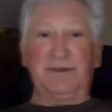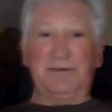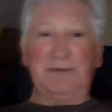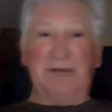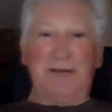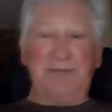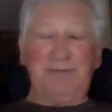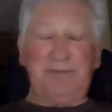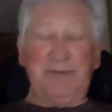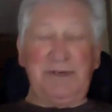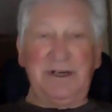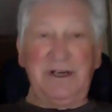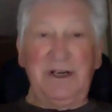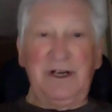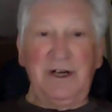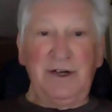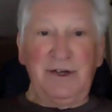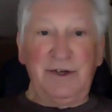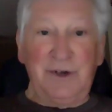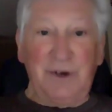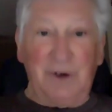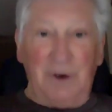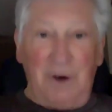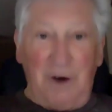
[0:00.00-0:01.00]
It might be
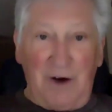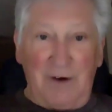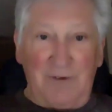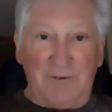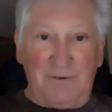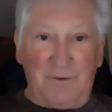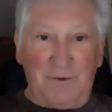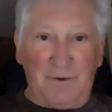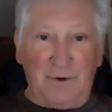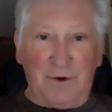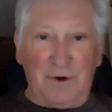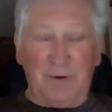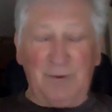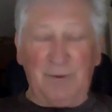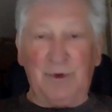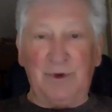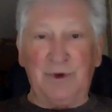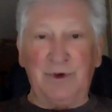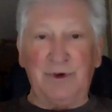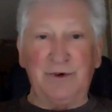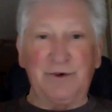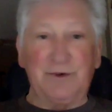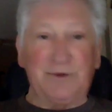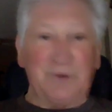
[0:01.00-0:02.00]
your art form,
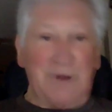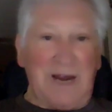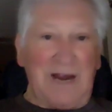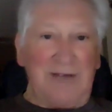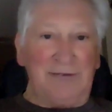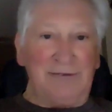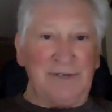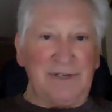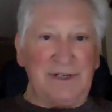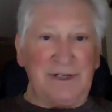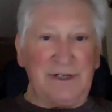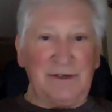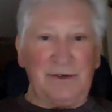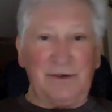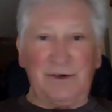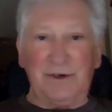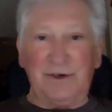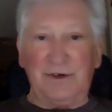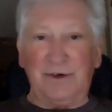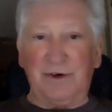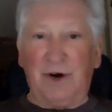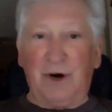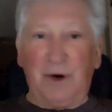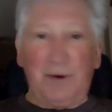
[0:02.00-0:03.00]
or you're traveling, or
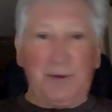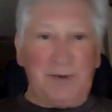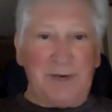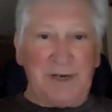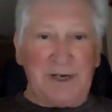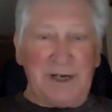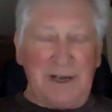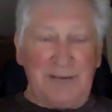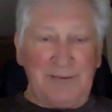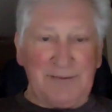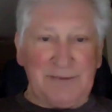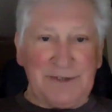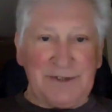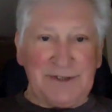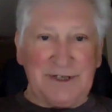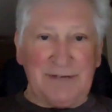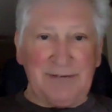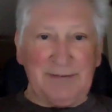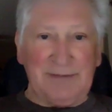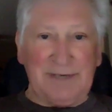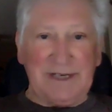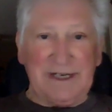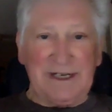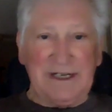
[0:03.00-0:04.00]
you're opening up to
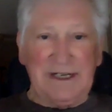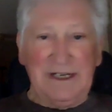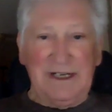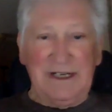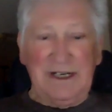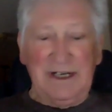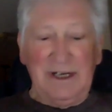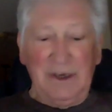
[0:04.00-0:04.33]
somebody.